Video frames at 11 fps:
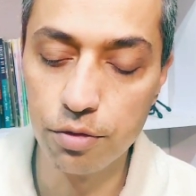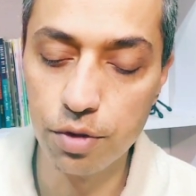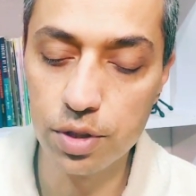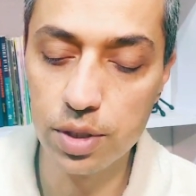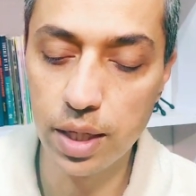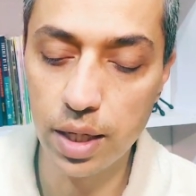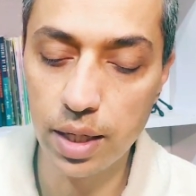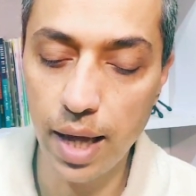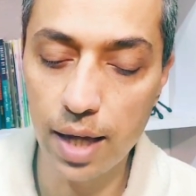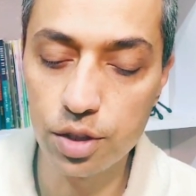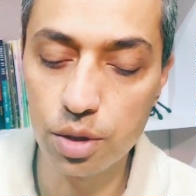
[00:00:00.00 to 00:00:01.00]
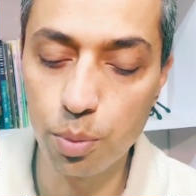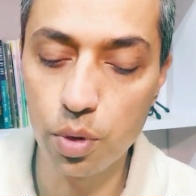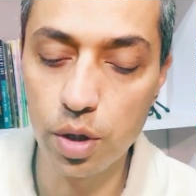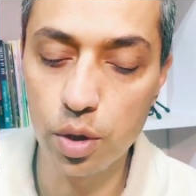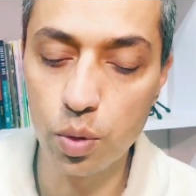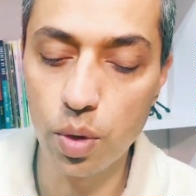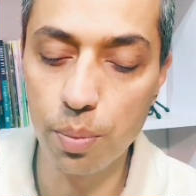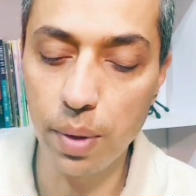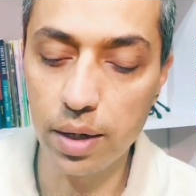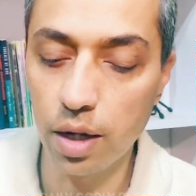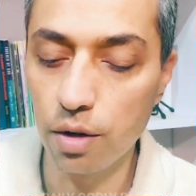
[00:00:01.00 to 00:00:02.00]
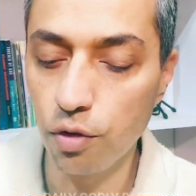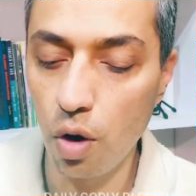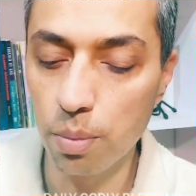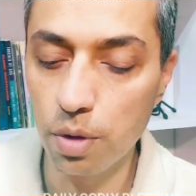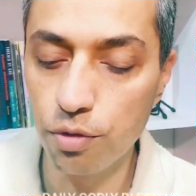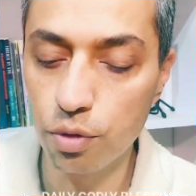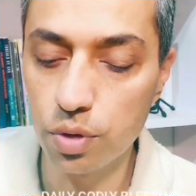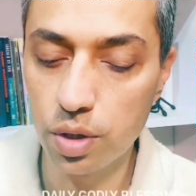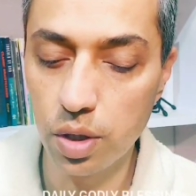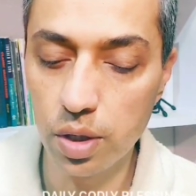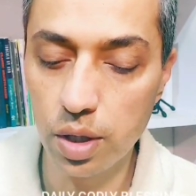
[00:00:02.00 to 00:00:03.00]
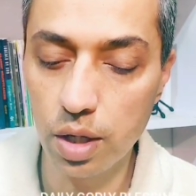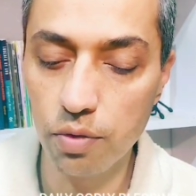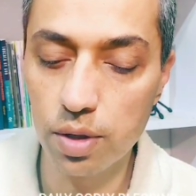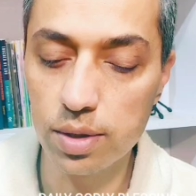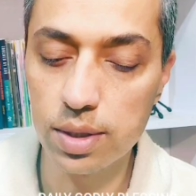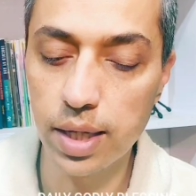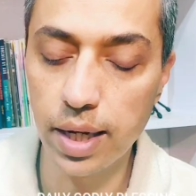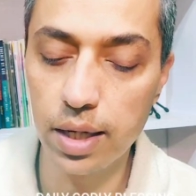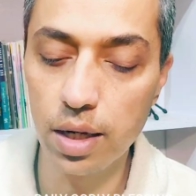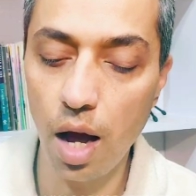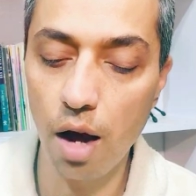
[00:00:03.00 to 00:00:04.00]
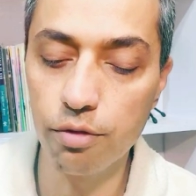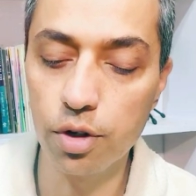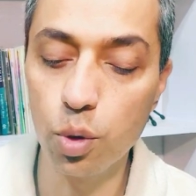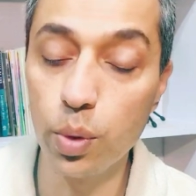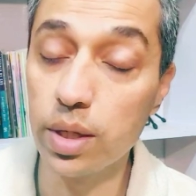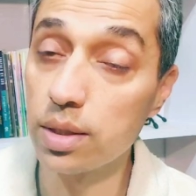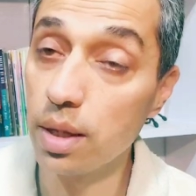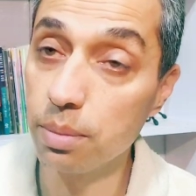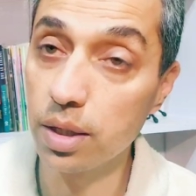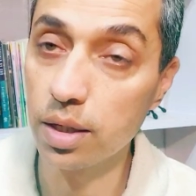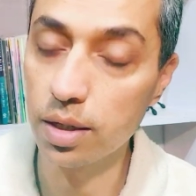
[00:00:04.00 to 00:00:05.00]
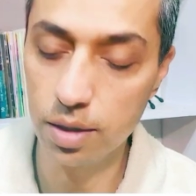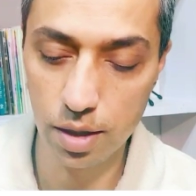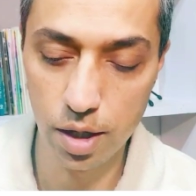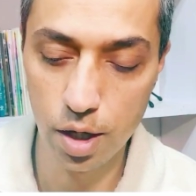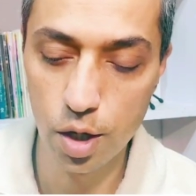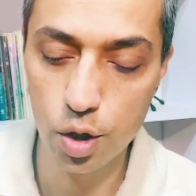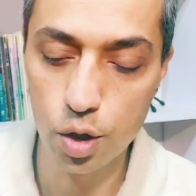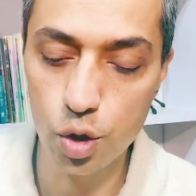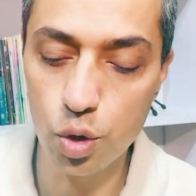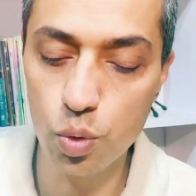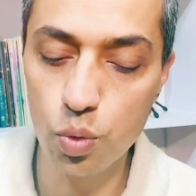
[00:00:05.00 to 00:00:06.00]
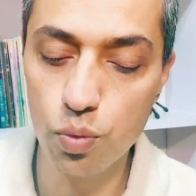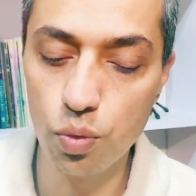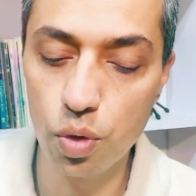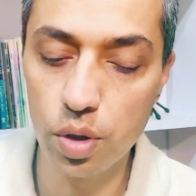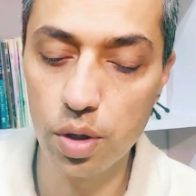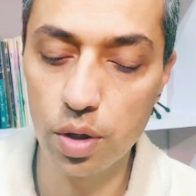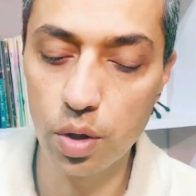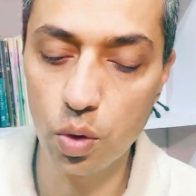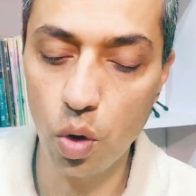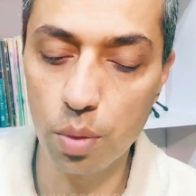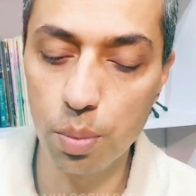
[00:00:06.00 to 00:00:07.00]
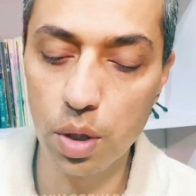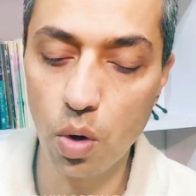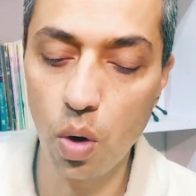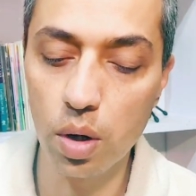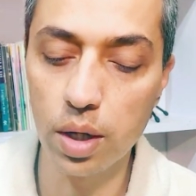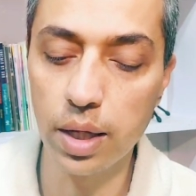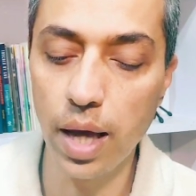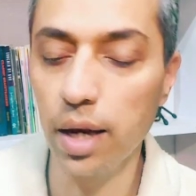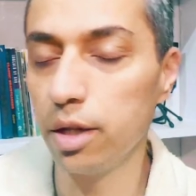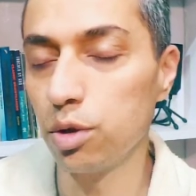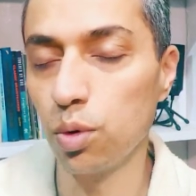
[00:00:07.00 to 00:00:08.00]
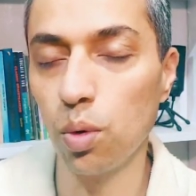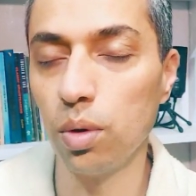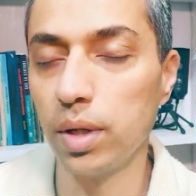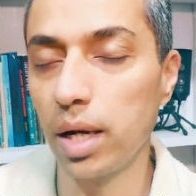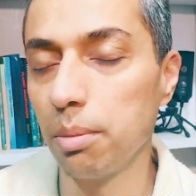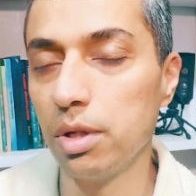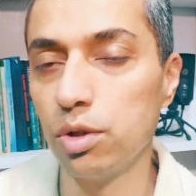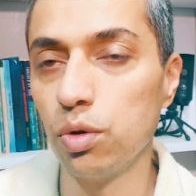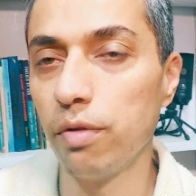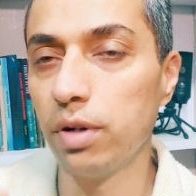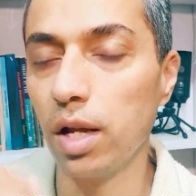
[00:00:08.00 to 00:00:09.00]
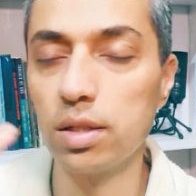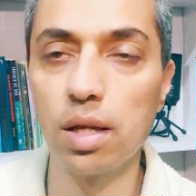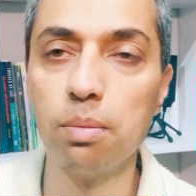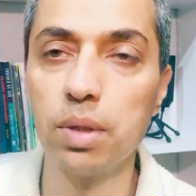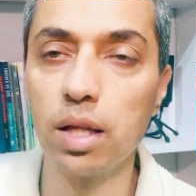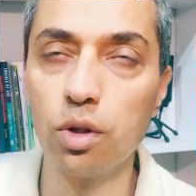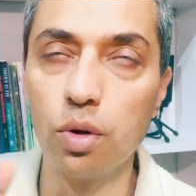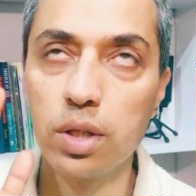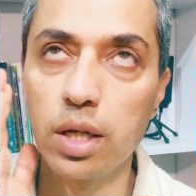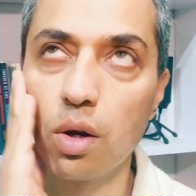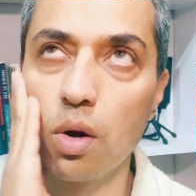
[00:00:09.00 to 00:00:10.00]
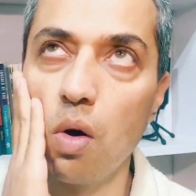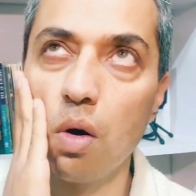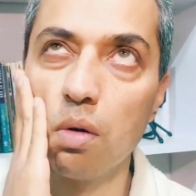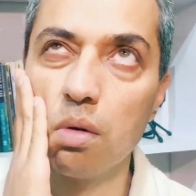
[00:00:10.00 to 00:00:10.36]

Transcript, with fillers: which they can catch and put into a practical form. If you think even a second after doing something, you would not be called a Gyani soul. That means you have done something and then you're thinking, oh,